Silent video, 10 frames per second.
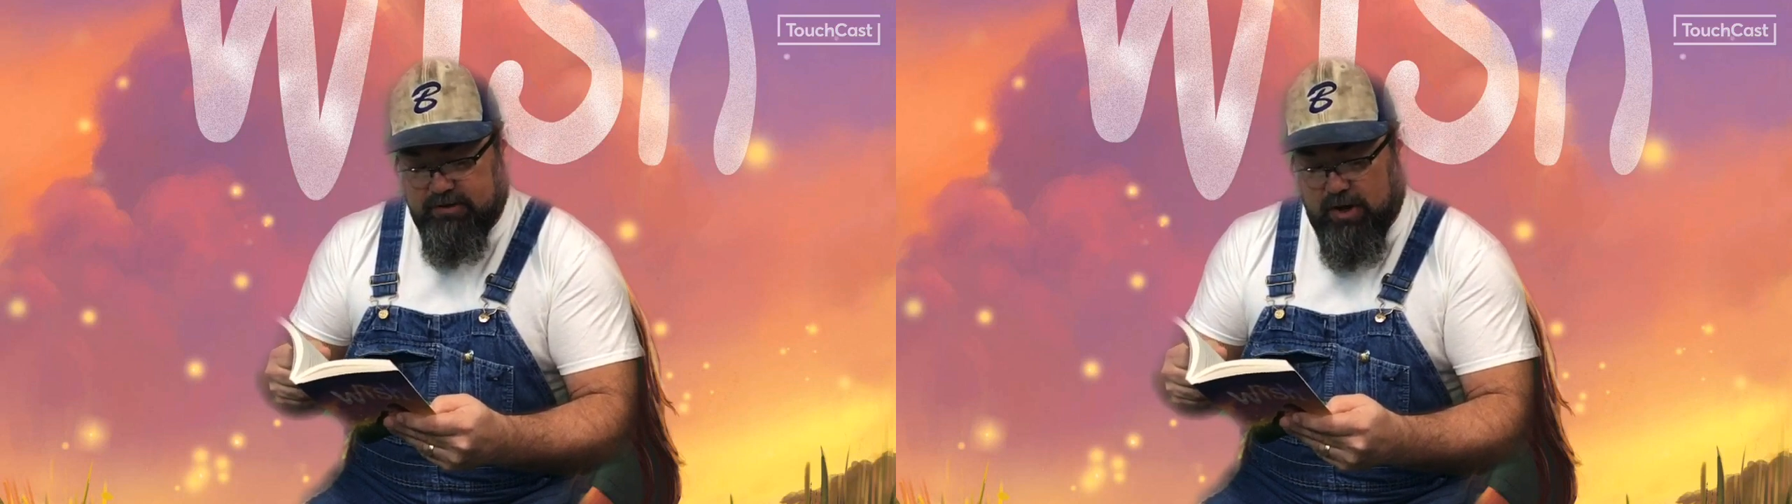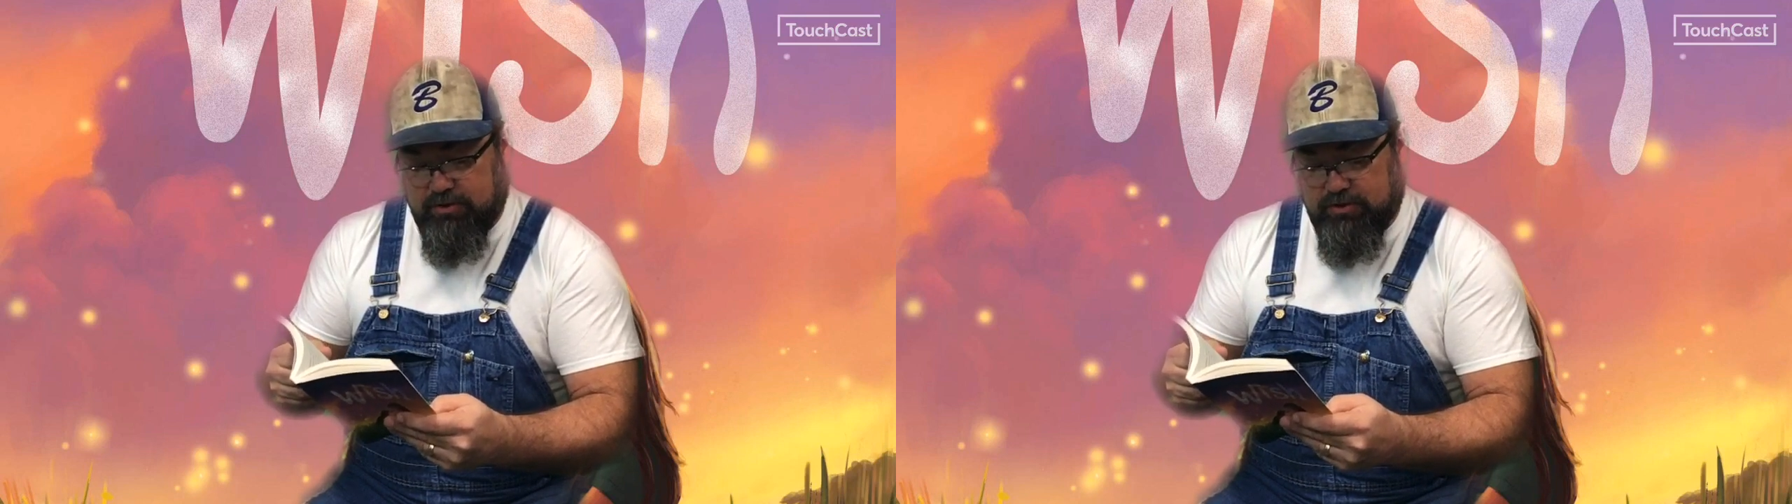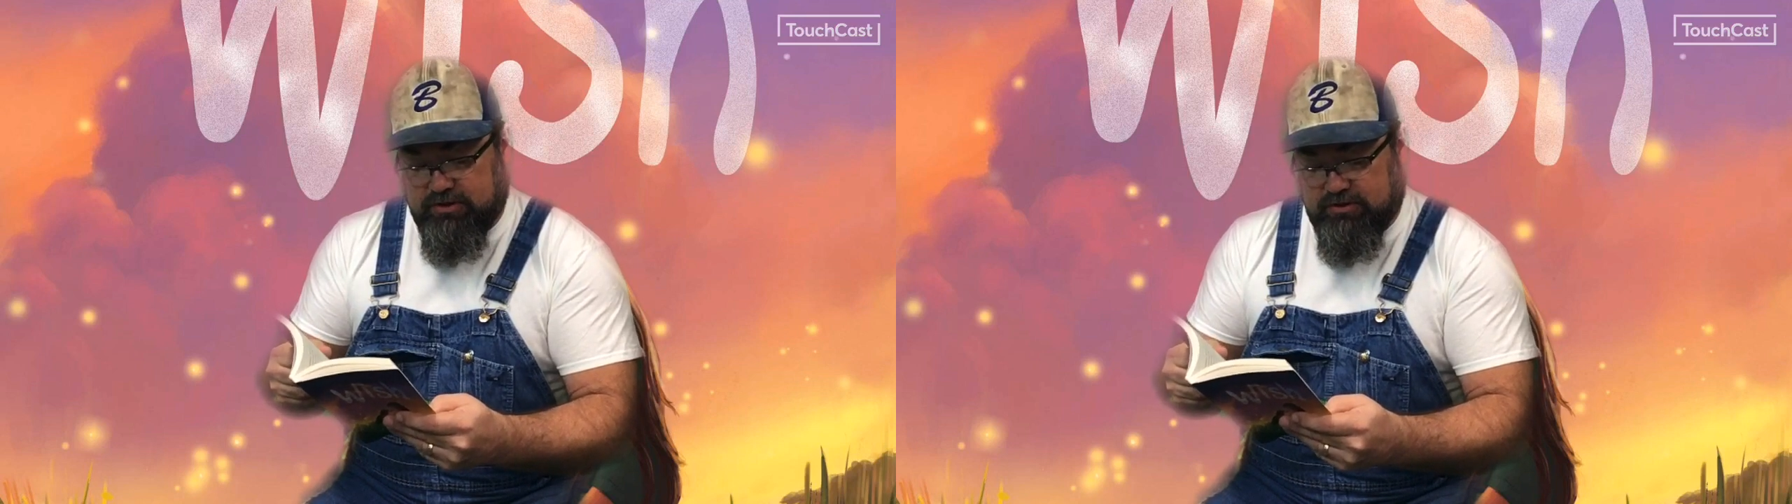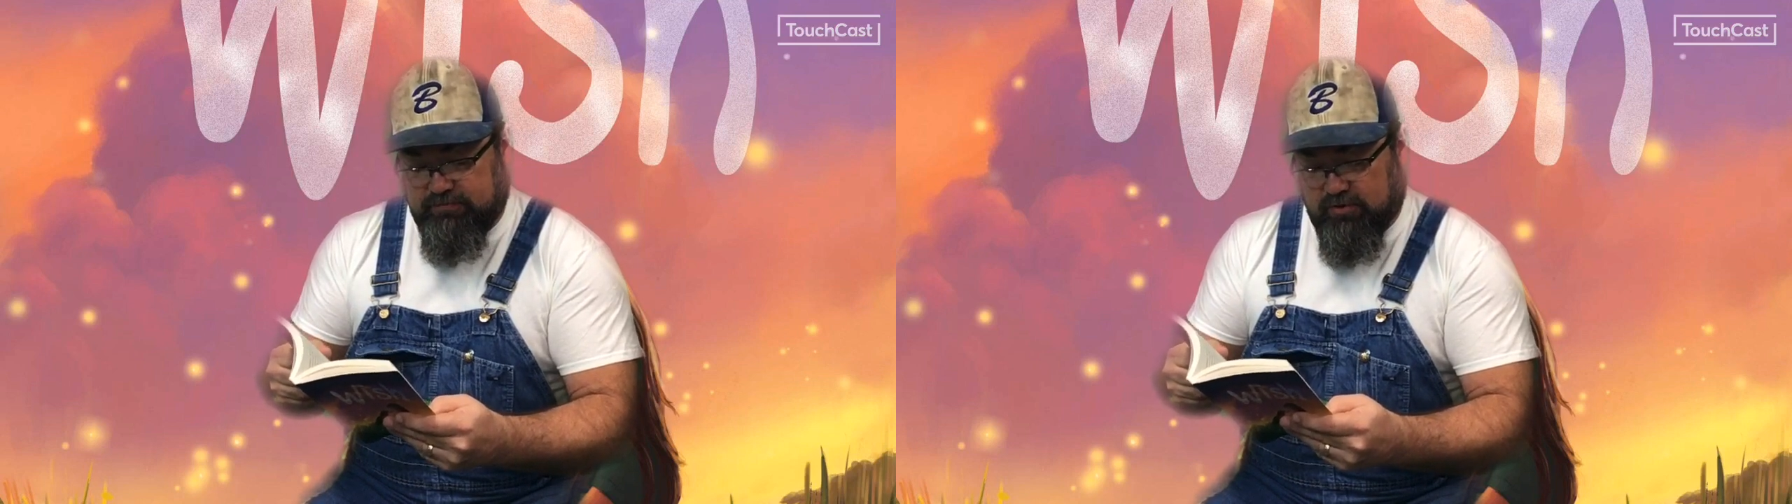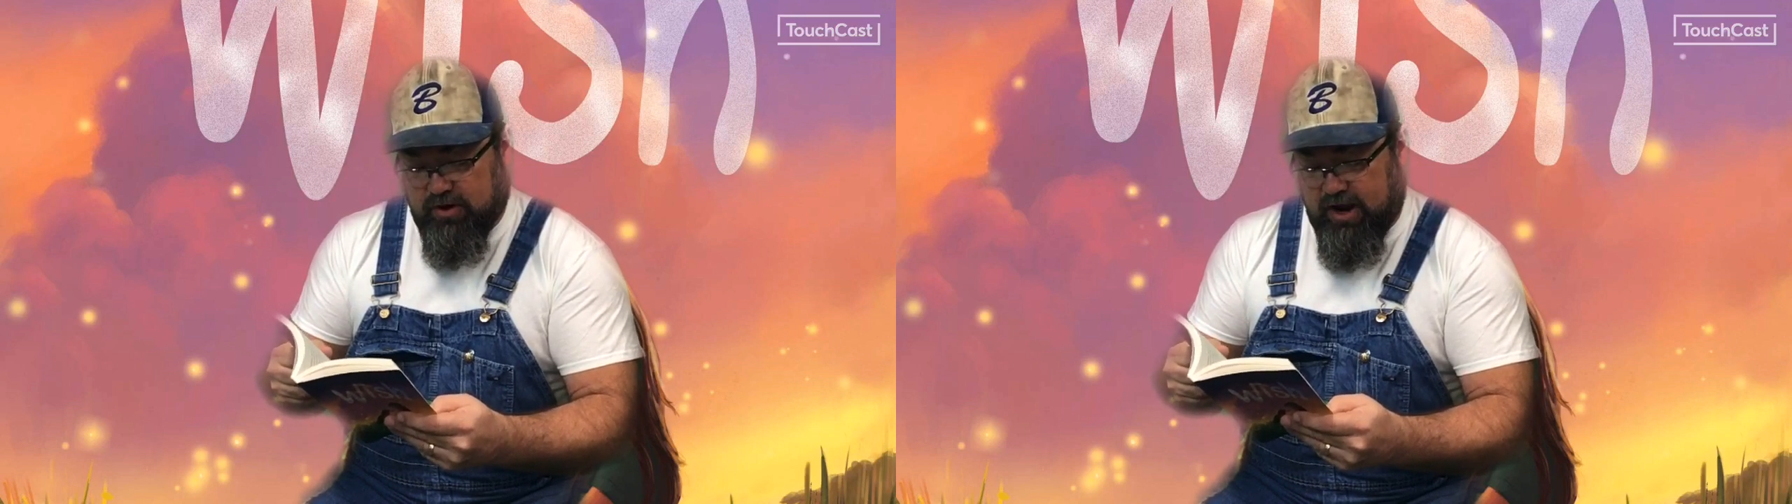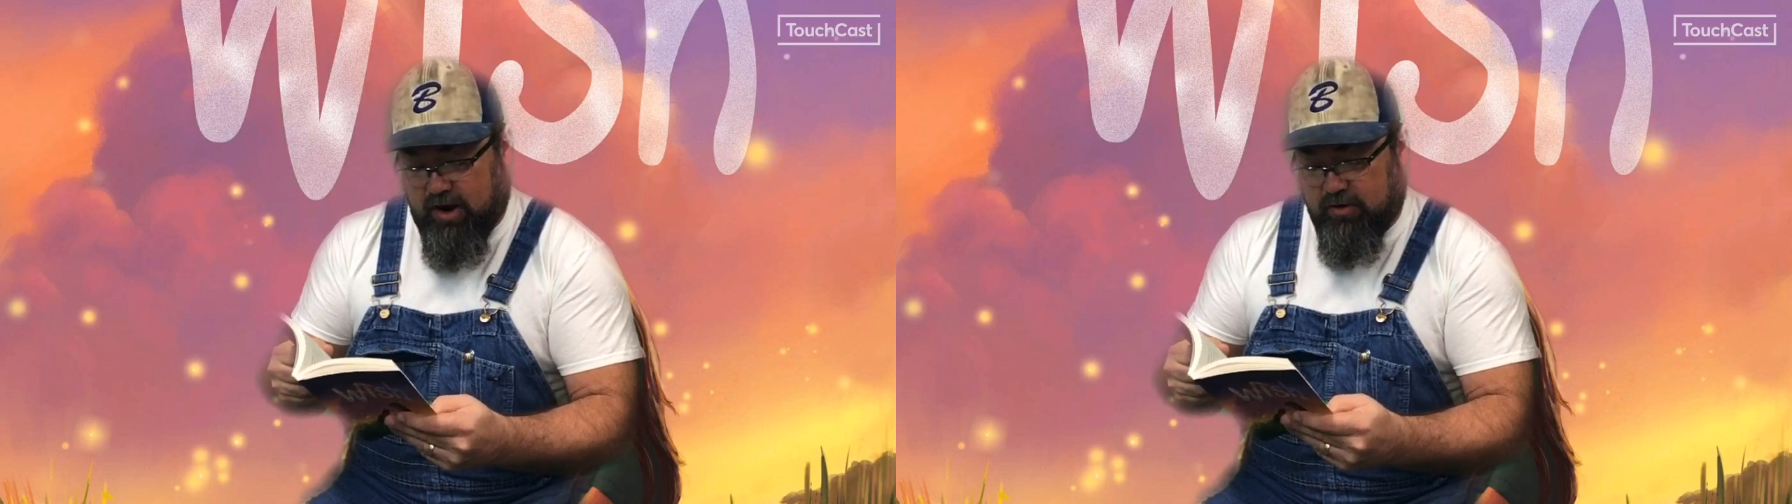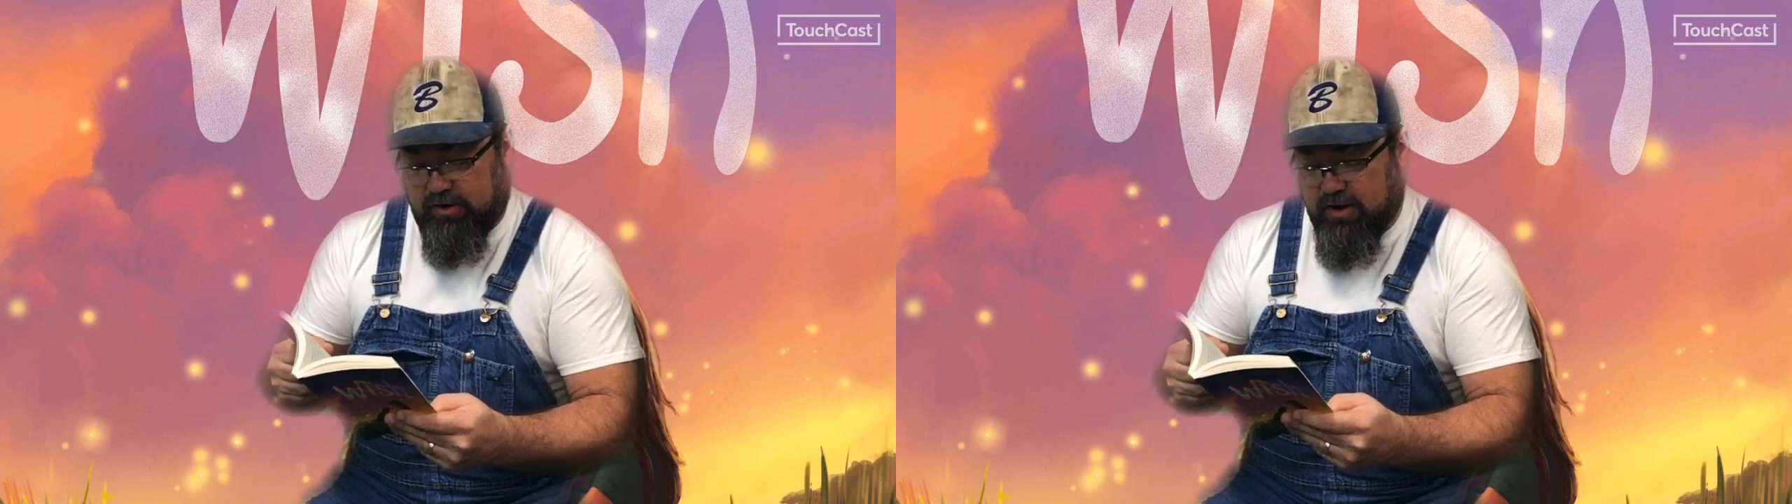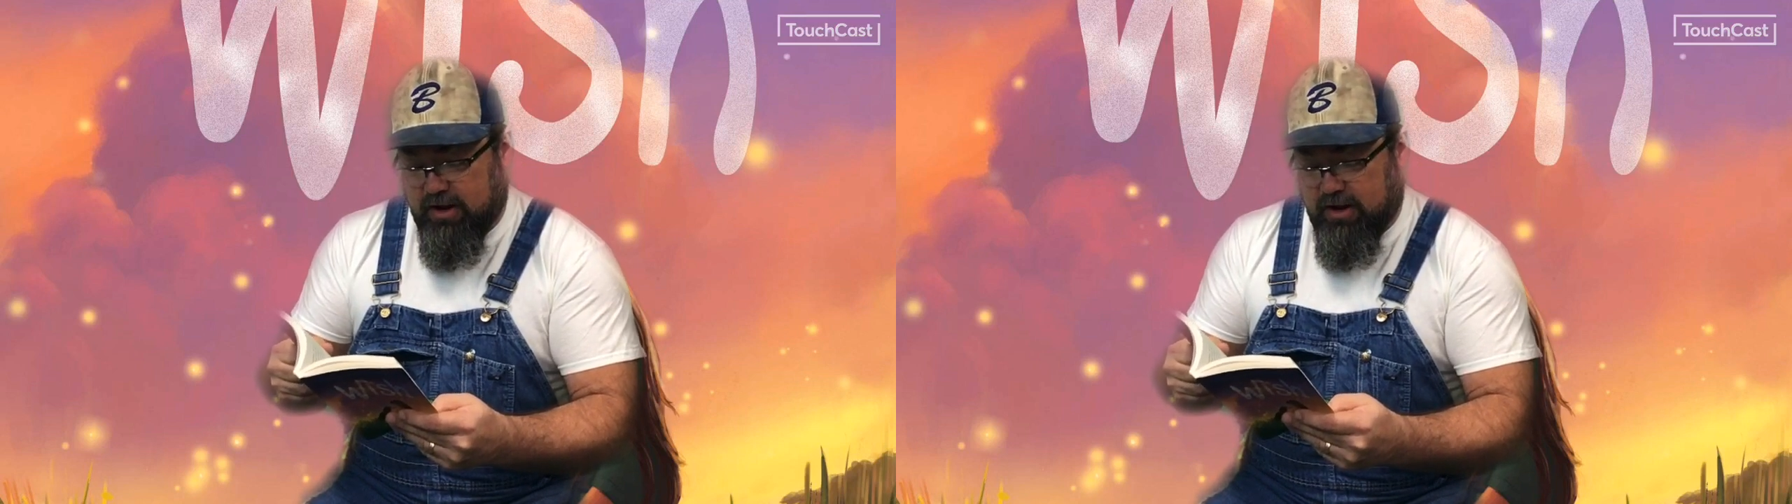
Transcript: motioned for Howard.